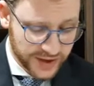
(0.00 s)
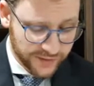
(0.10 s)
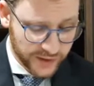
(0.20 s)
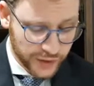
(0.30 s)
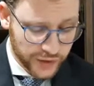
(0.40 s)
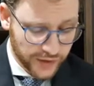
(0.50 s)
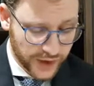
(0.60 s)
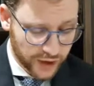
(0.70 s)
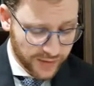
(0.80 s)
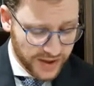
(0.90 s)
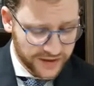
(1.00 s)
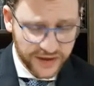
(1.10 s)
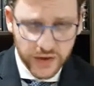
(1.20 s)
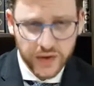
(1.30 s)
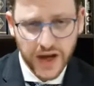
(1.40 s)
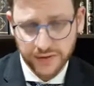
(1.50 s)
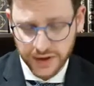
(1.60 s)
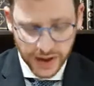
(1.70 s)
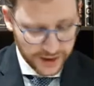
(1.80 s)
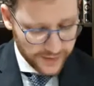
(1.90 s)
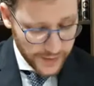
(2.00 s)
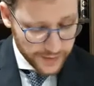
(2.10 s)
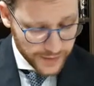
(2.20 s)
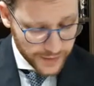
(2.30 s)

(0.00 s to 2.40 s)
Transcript: Even though you know they hold by it, still you can't rely on them.